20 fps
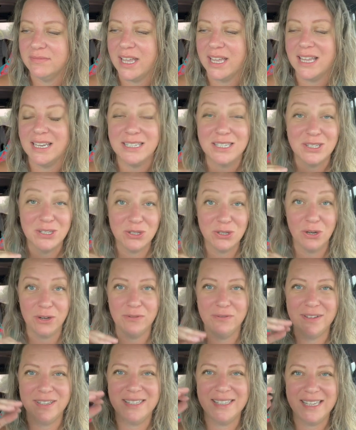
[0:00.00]
like it's
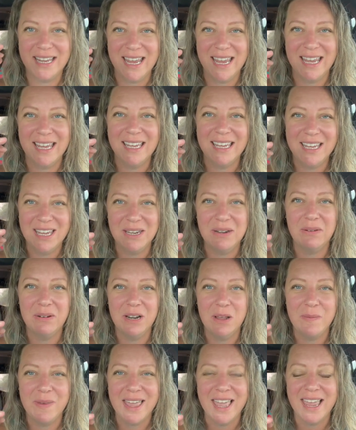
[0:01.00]
surfacing, you know
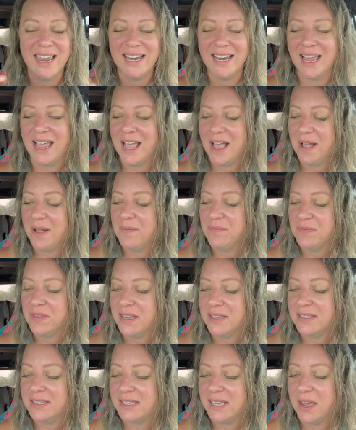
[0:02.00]
what I mean?
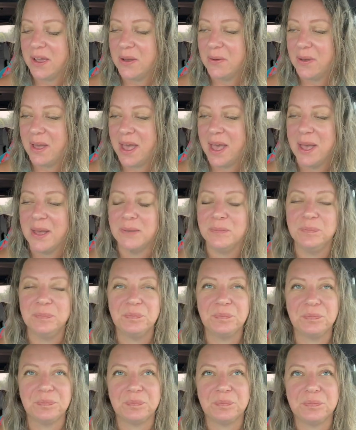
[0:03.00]
So,
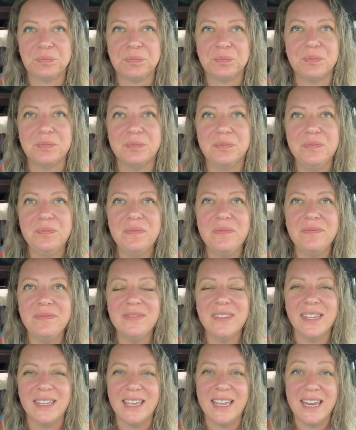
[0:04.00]
um,
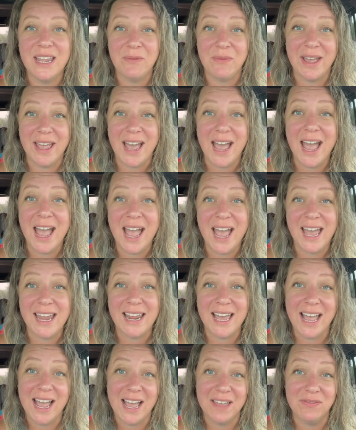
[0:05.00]
anyway, I
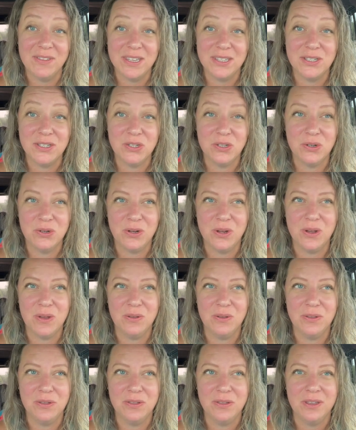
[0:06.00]
had, I had this
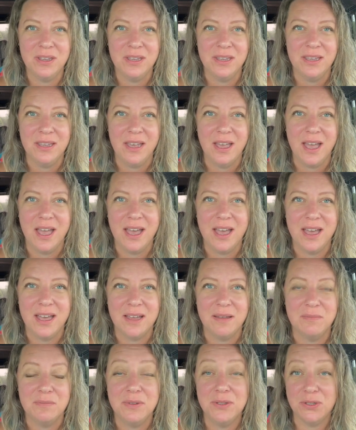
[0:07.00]
truth
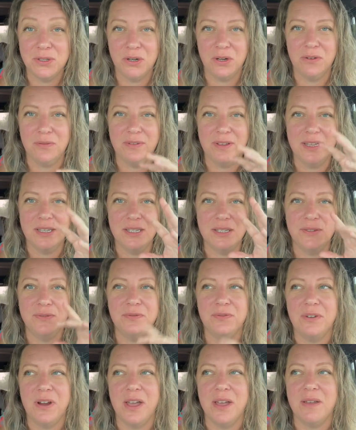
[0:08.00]
um, surface
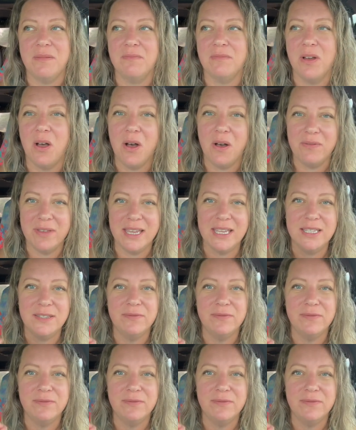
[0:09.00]
from all these